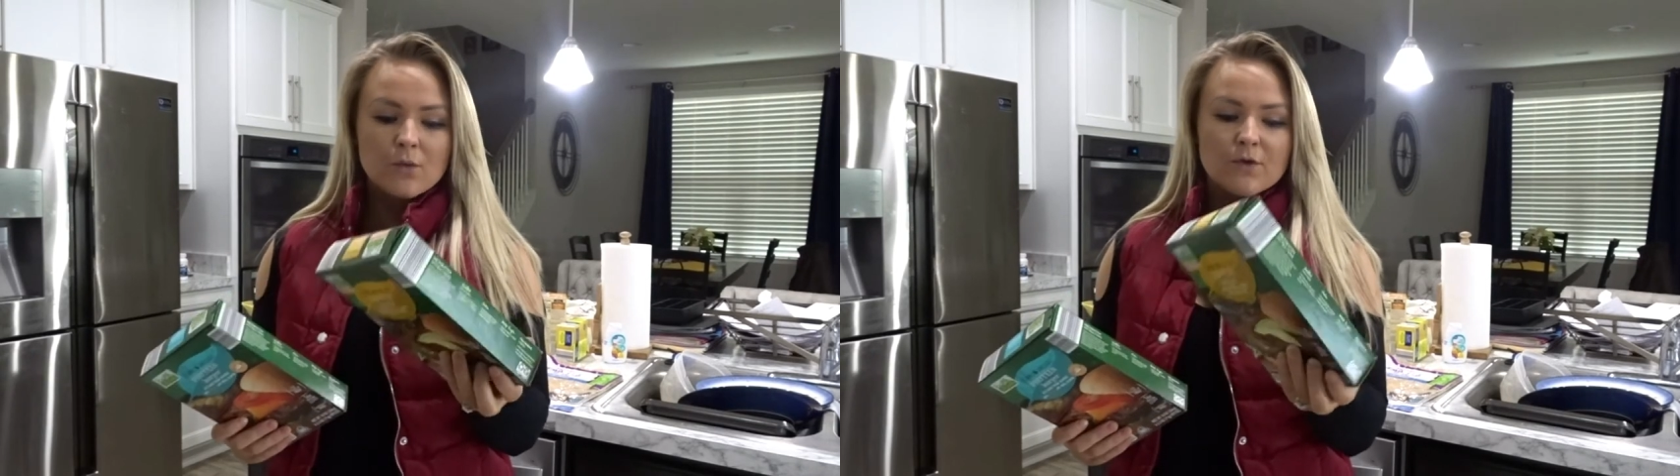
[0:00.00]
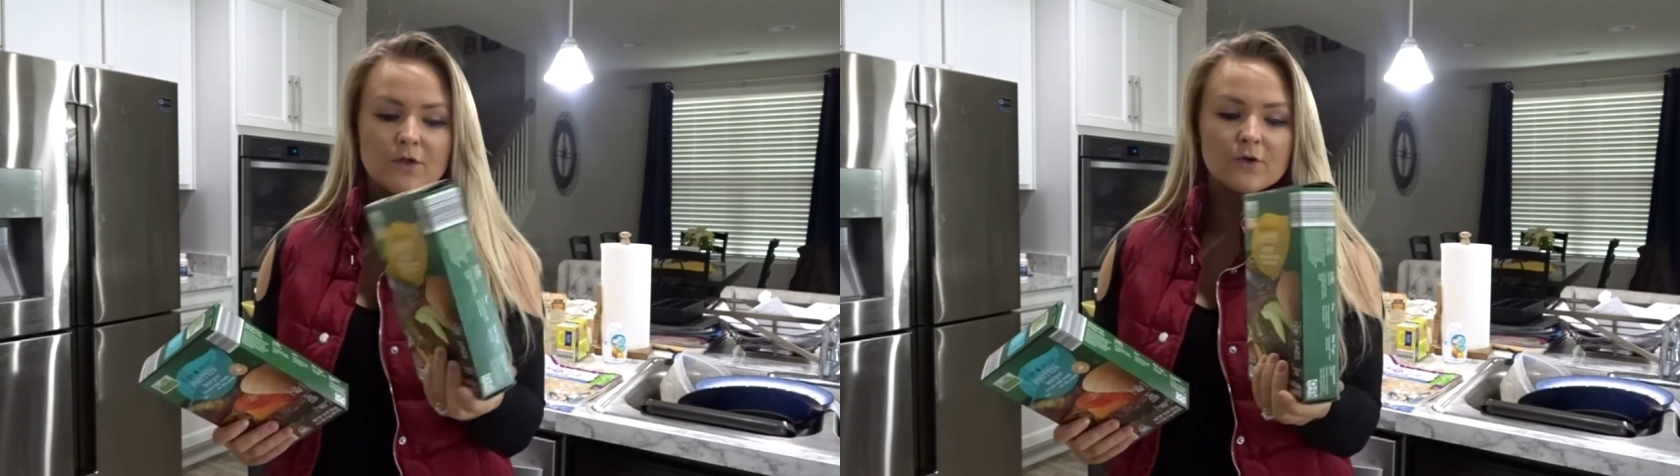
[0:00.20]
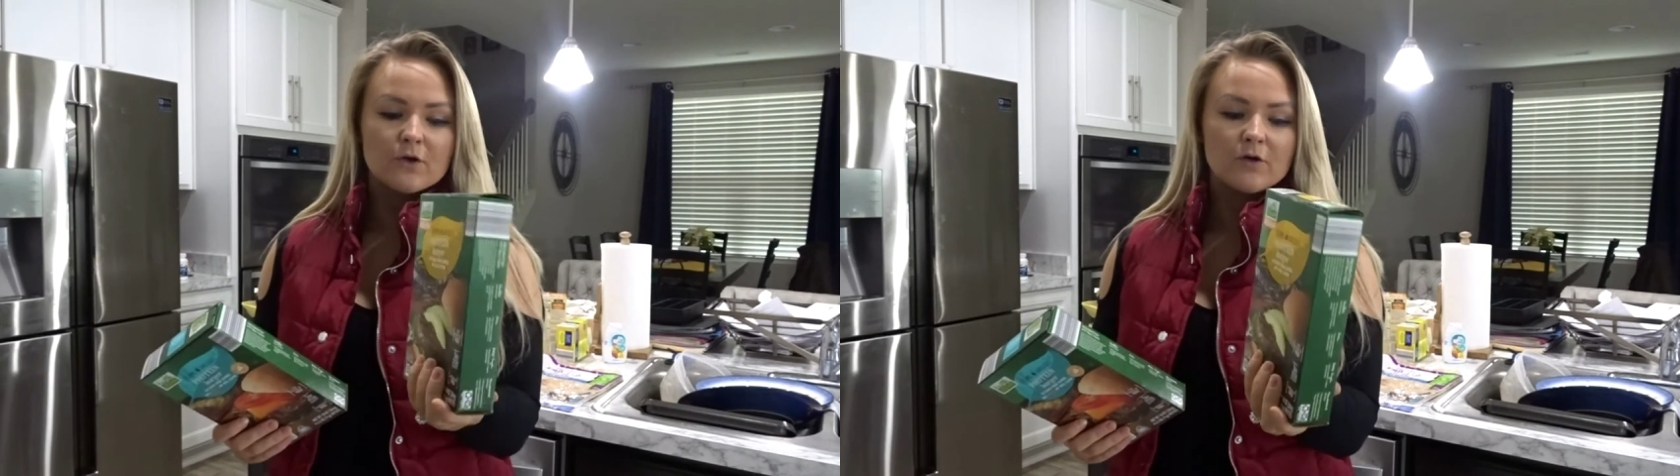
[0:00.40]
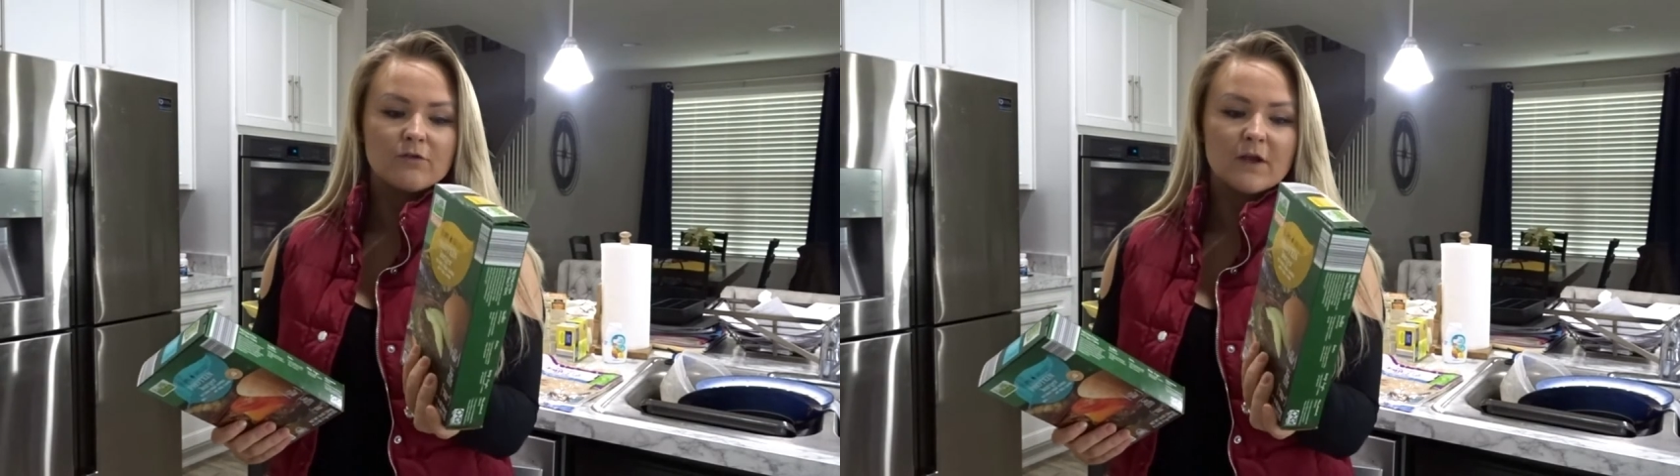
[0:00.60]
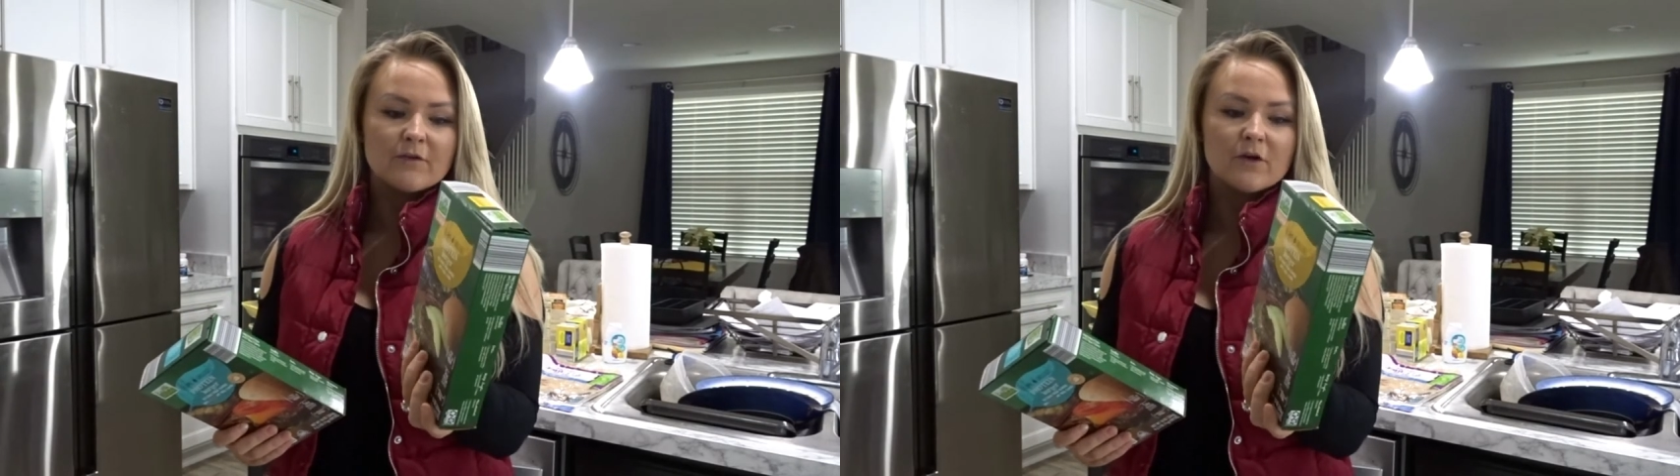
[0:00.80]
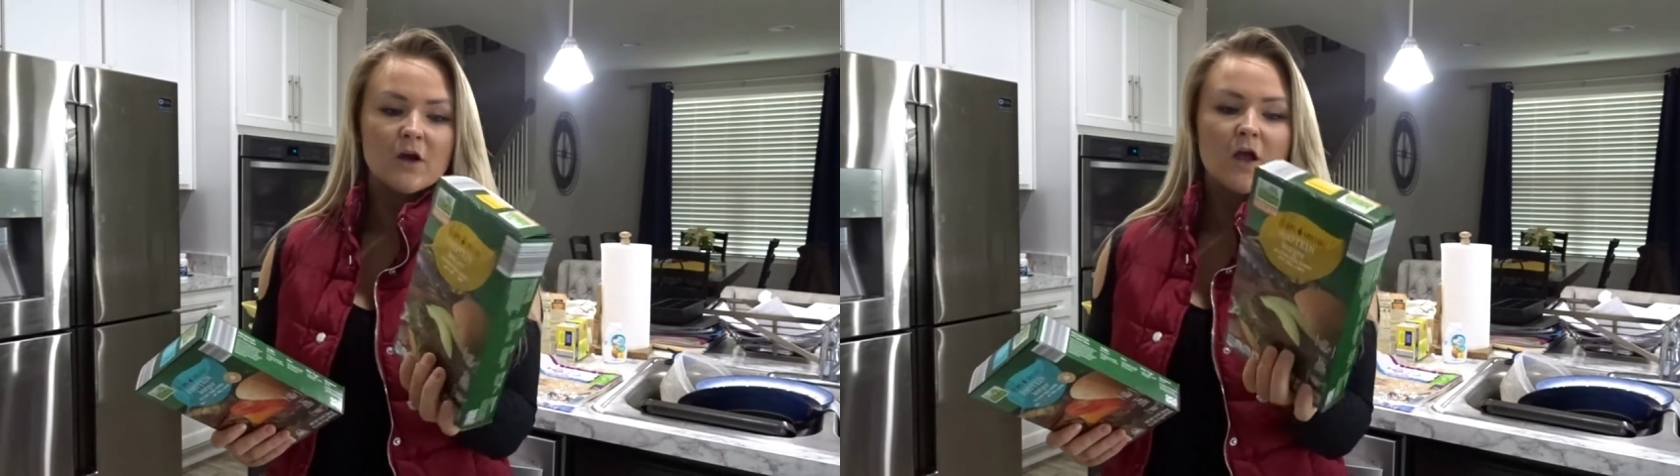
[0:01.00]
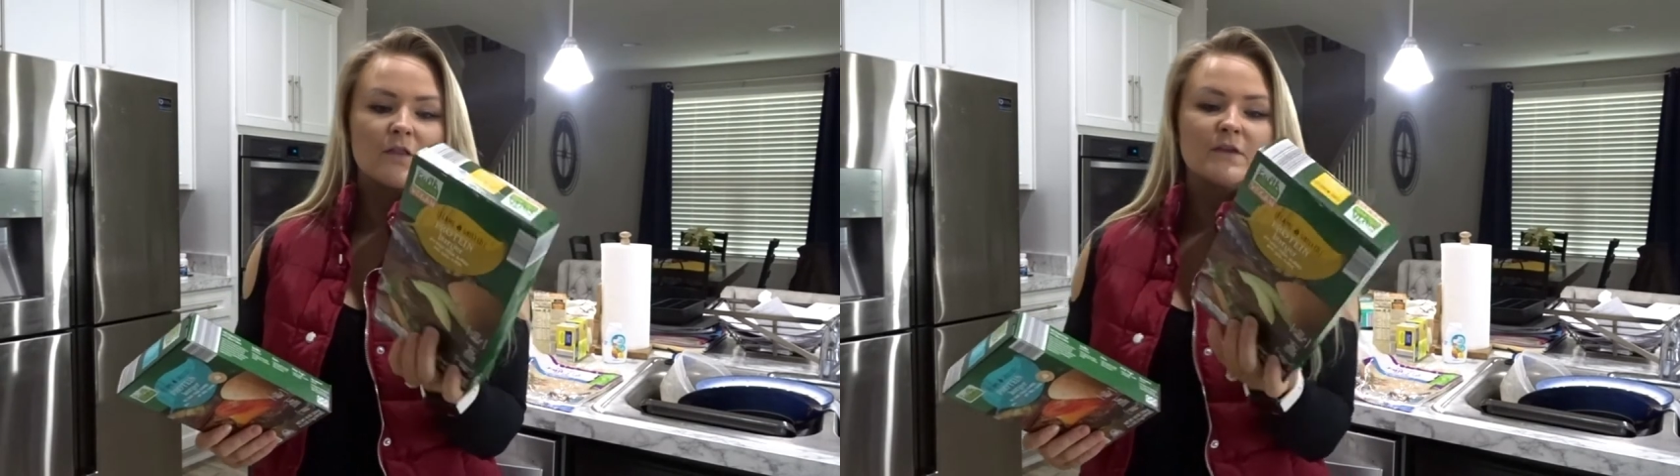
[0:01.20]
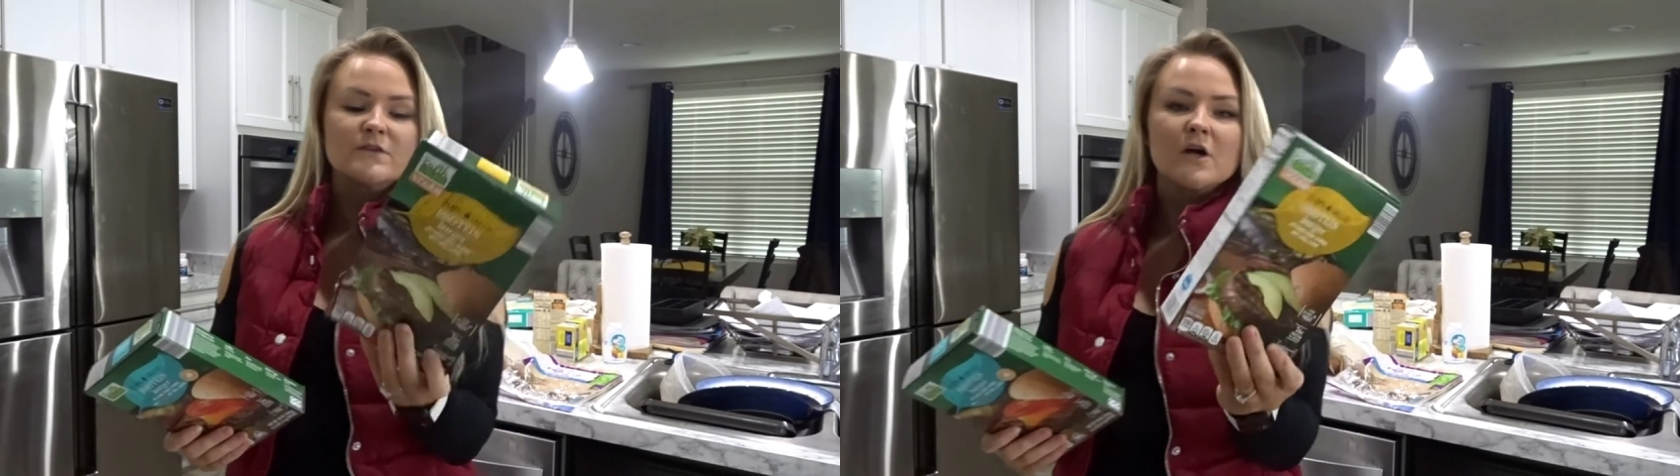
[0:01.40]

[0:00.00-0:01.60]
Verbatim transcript: with the girl flavor. These are